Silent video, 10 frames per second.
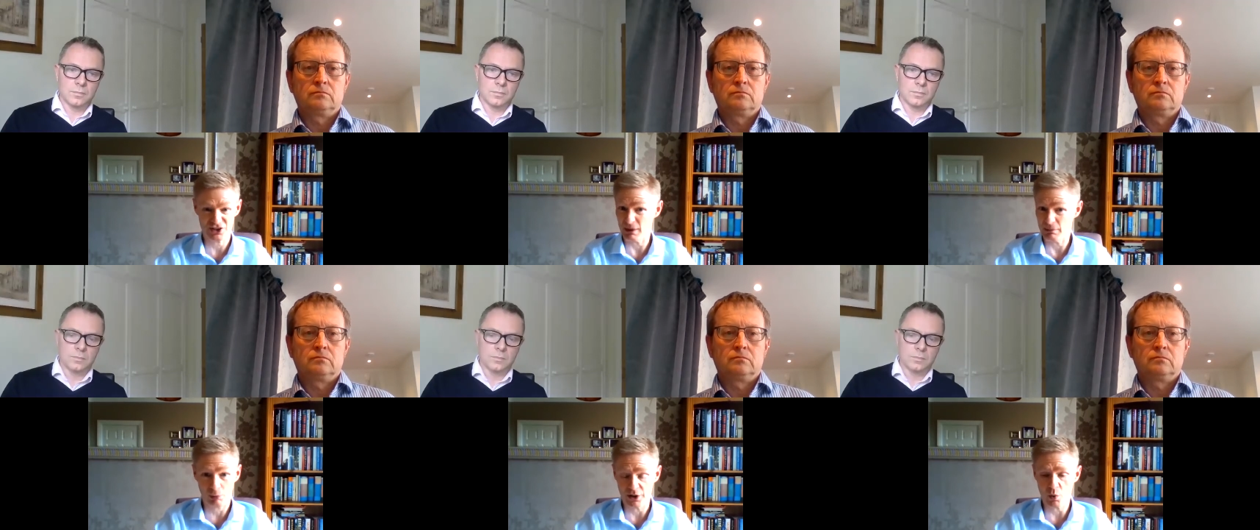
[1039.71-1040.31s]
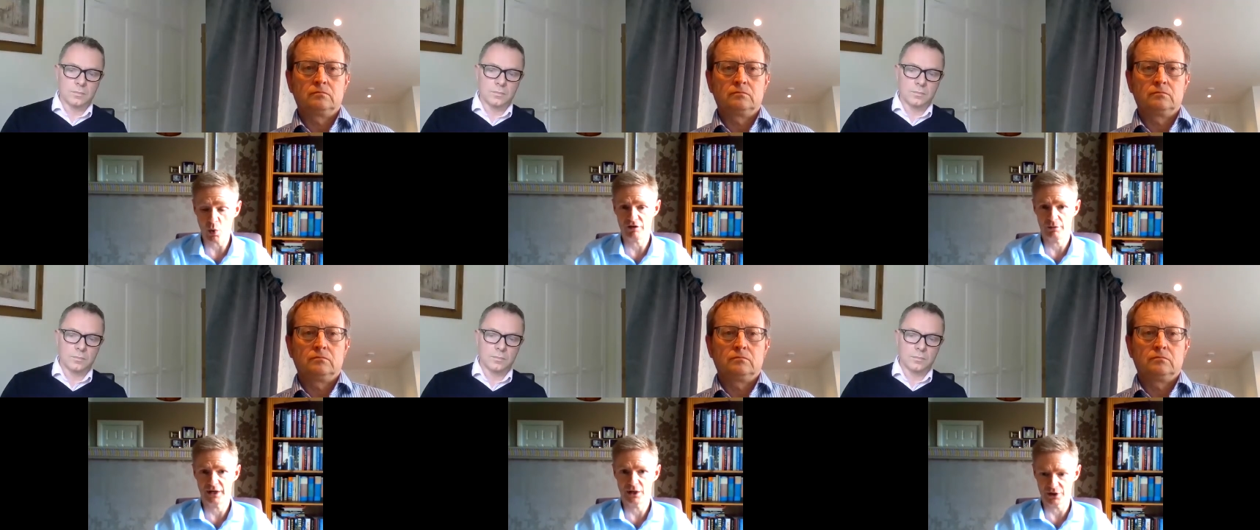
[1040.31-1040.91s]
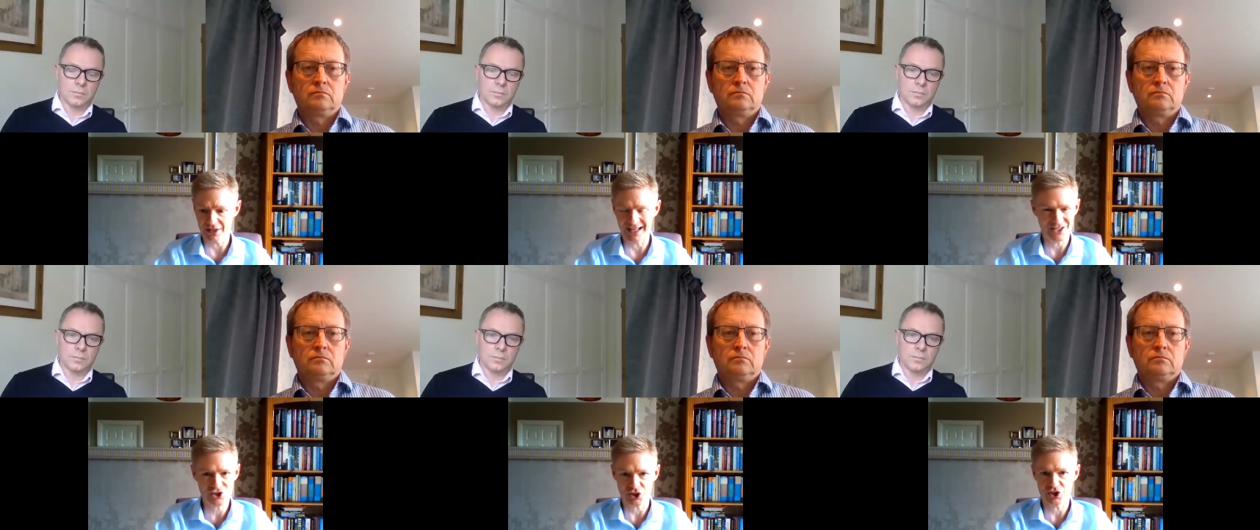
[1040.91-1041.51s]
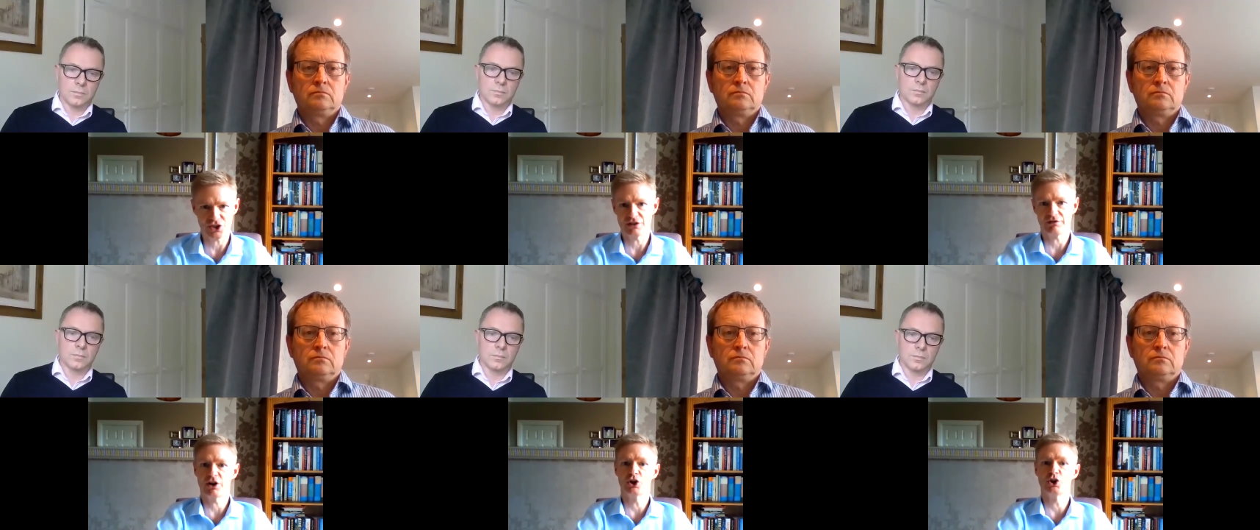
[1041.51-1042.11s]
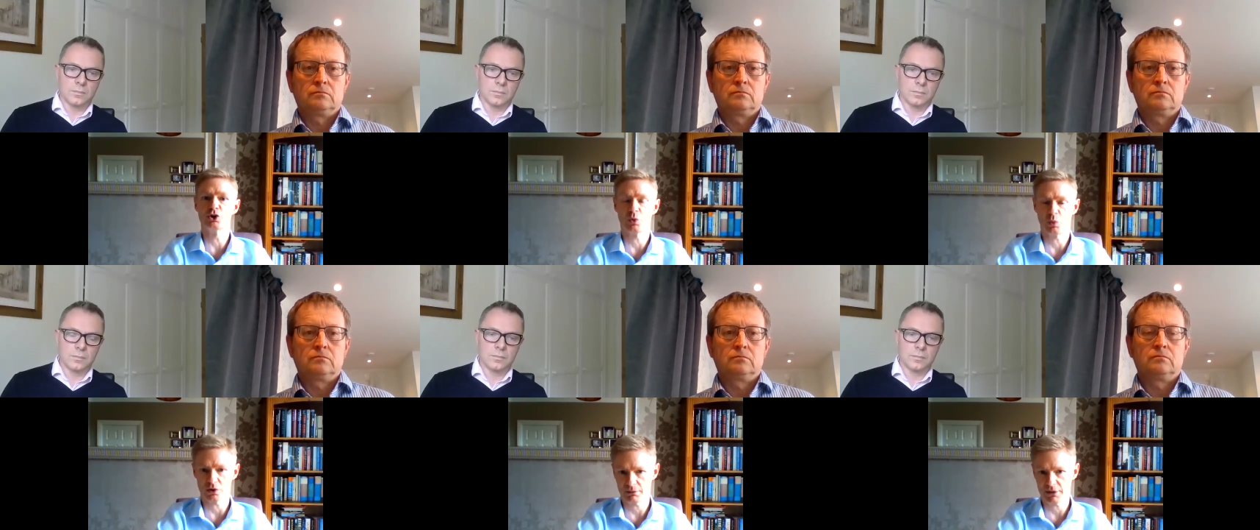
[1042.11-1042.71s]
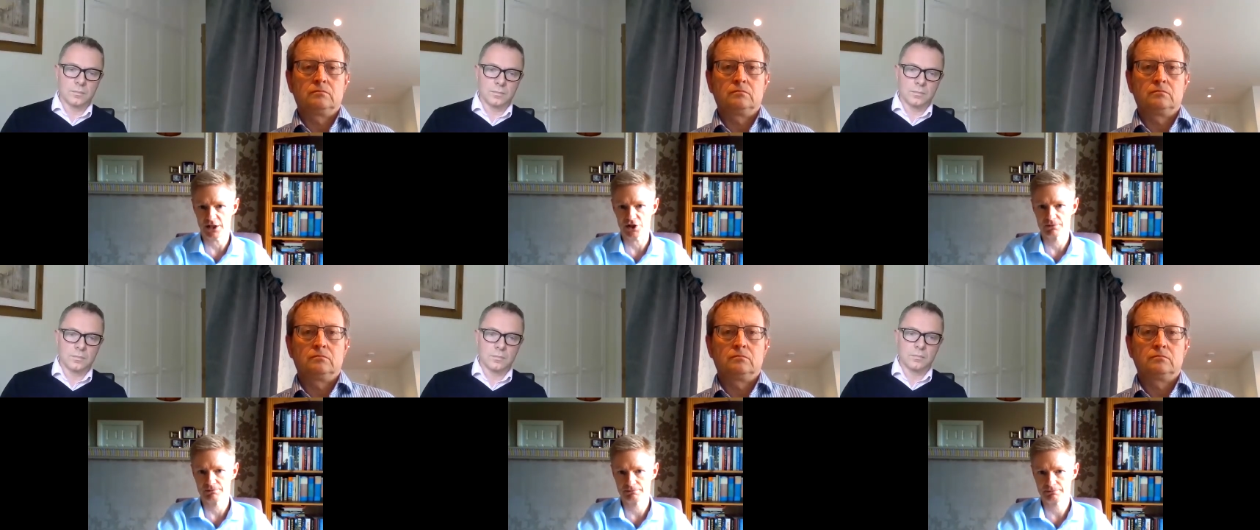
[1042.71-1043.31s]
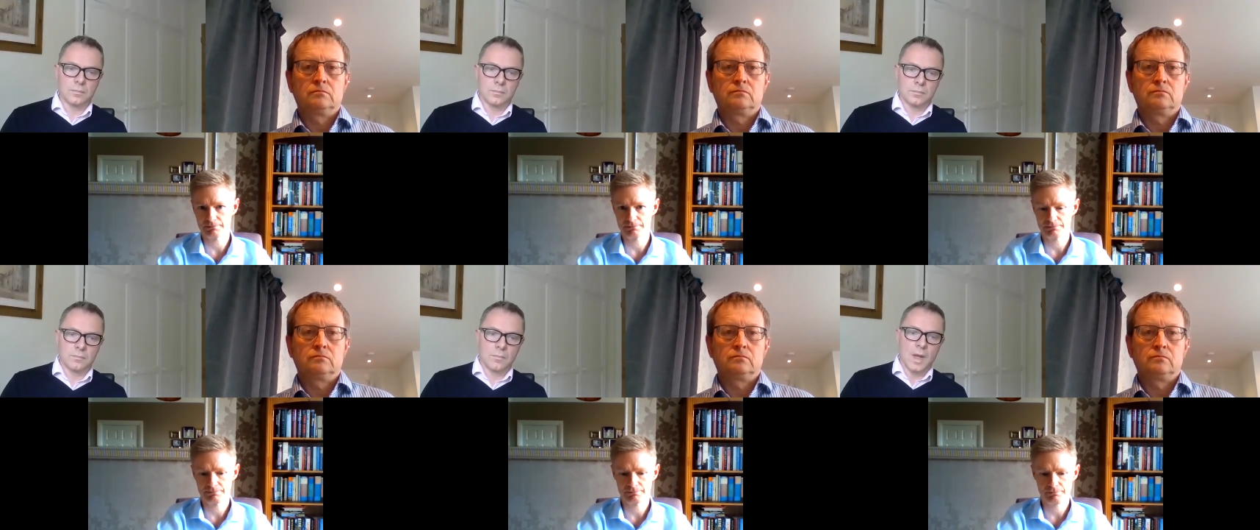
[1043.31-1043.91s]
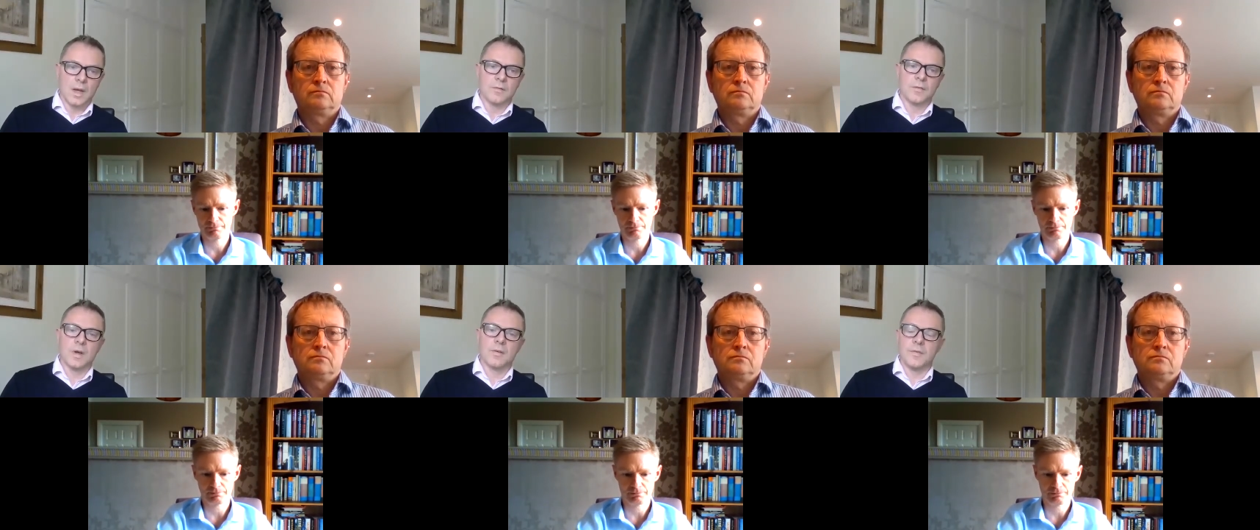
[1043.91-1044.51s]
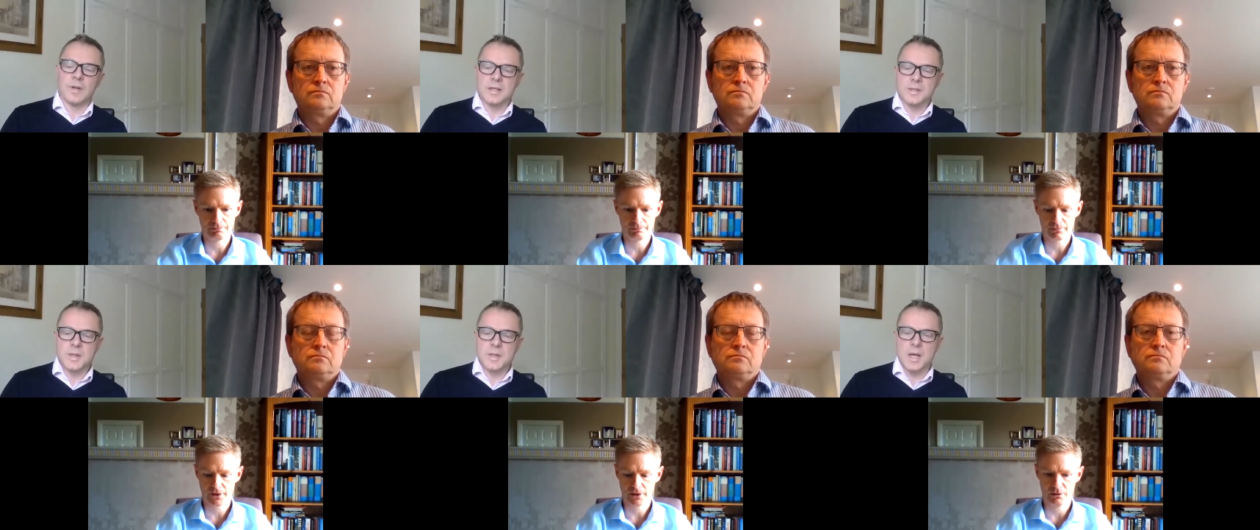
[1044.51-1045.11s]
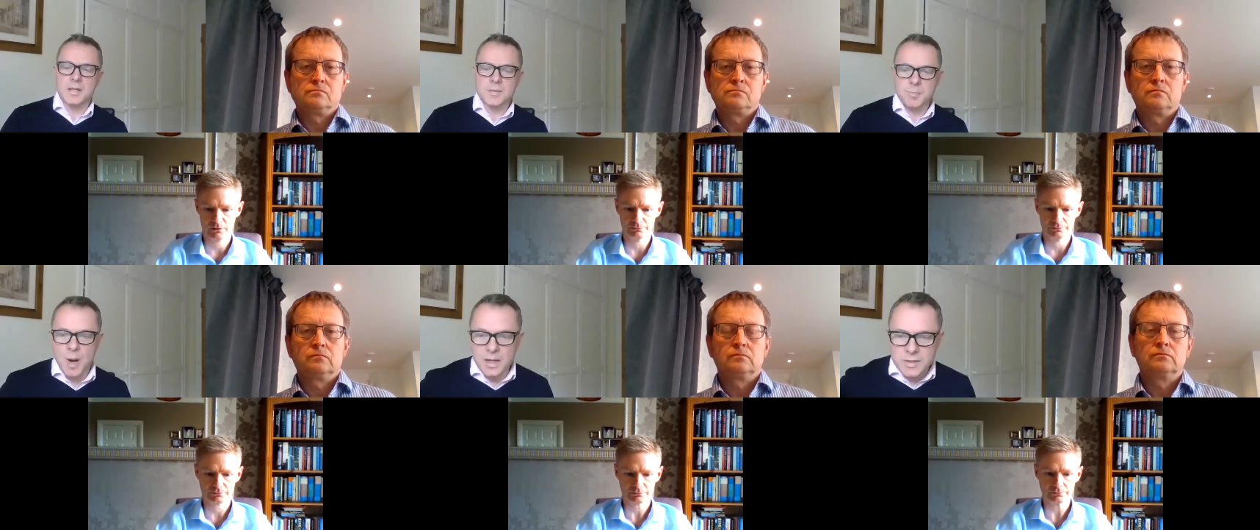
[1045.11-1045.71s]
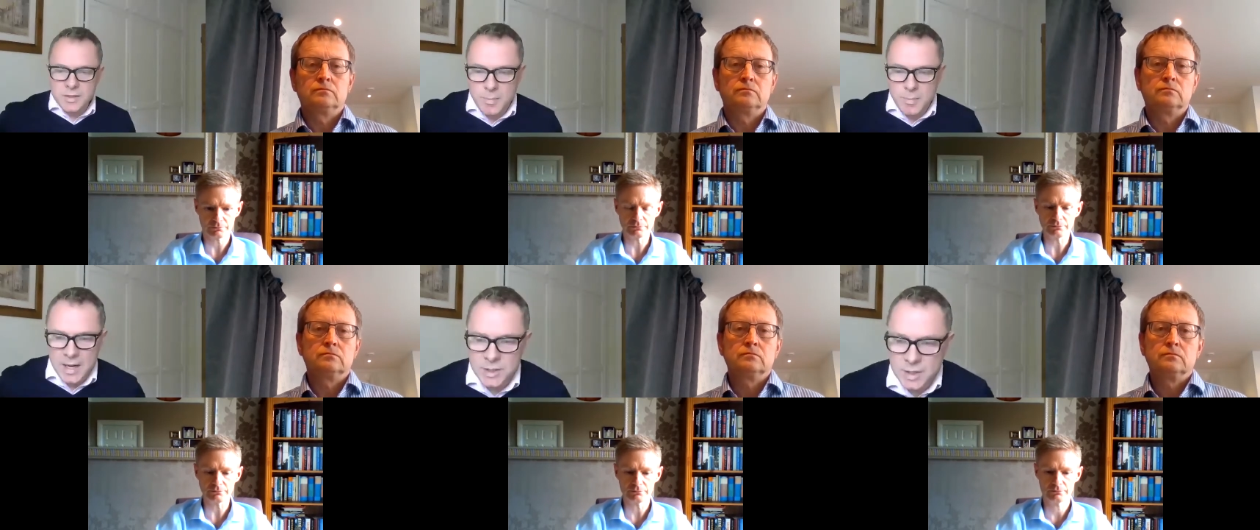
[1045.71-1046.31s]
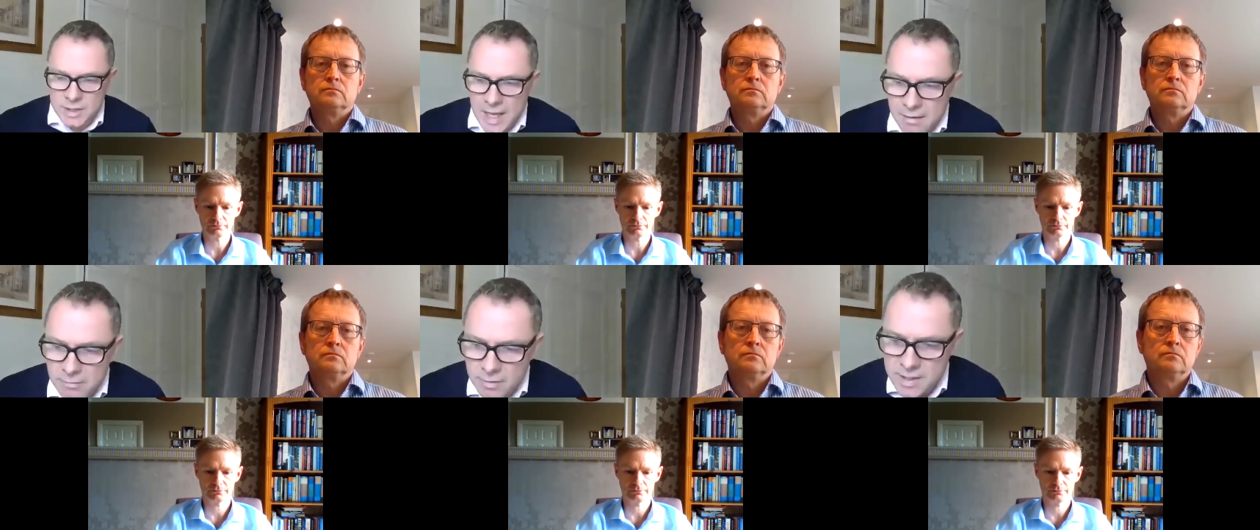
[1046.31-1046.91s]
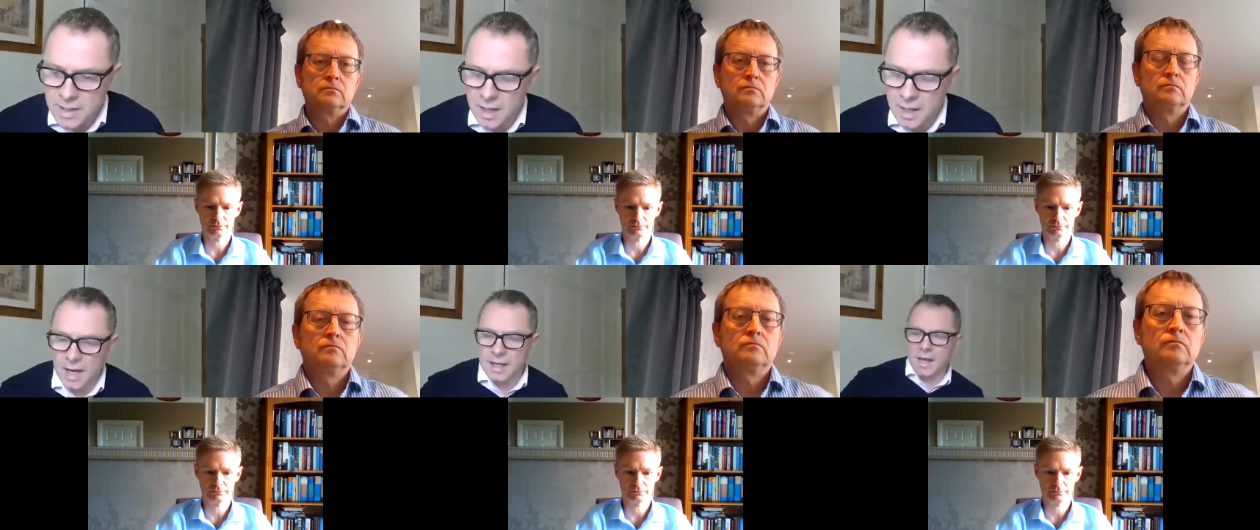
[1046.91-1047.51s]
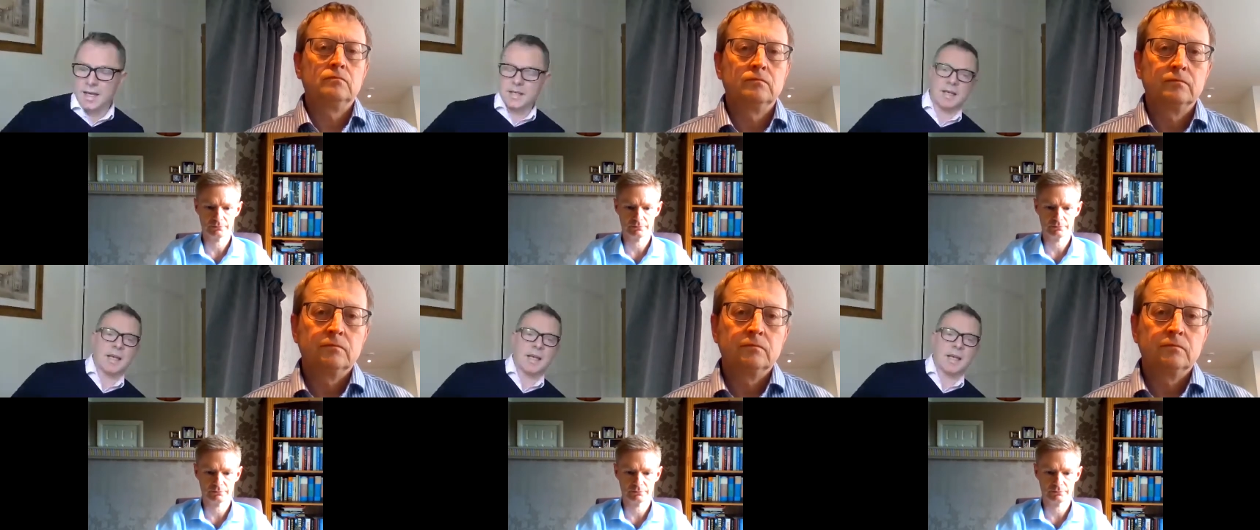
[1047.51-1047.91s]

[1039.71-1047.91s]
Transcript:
Speaker 1: they're probably quite familiar with. It's just this is a very unusual one to manage.
Speaker 2: And, and Phil, as, as part of managing that risk, I, I guess it, it's